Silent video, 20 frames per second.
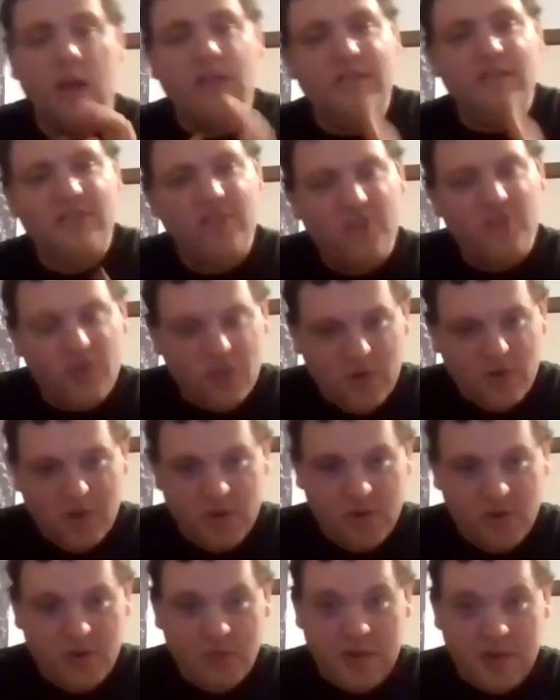is it
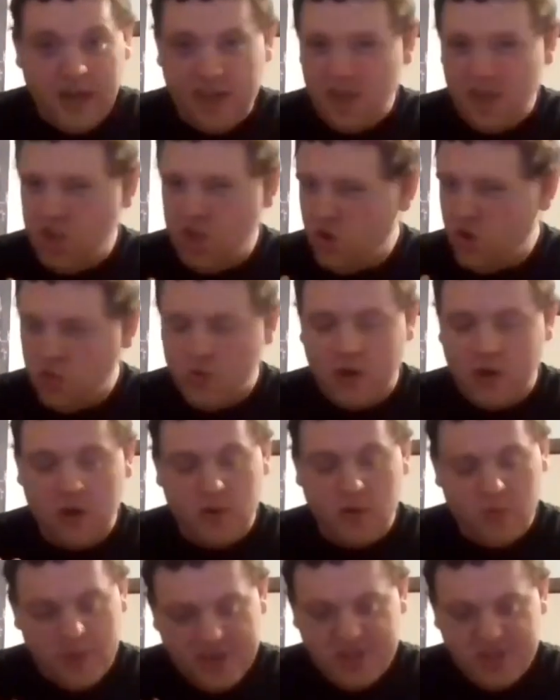true that you
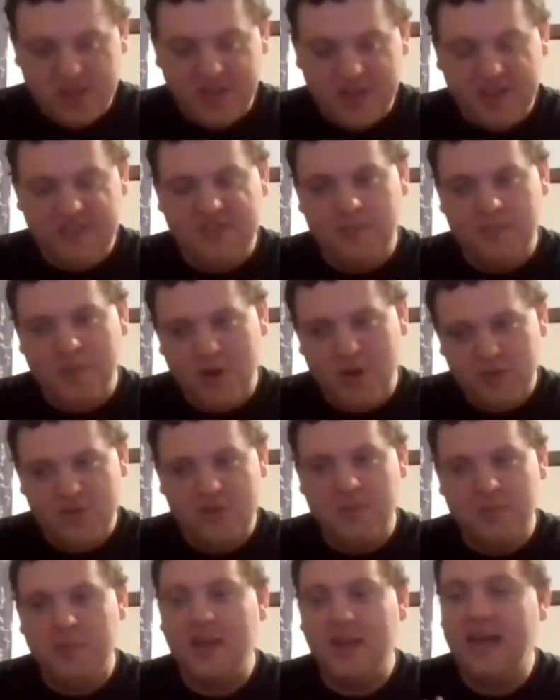were originally
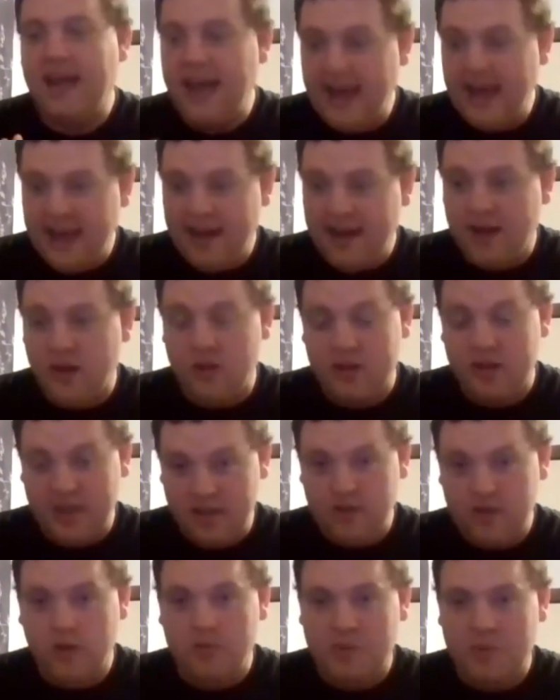supposed to play Al
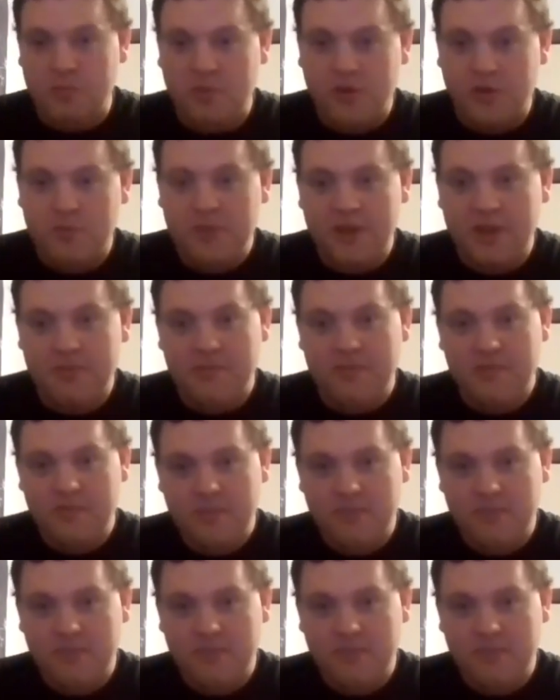in Home Improvement?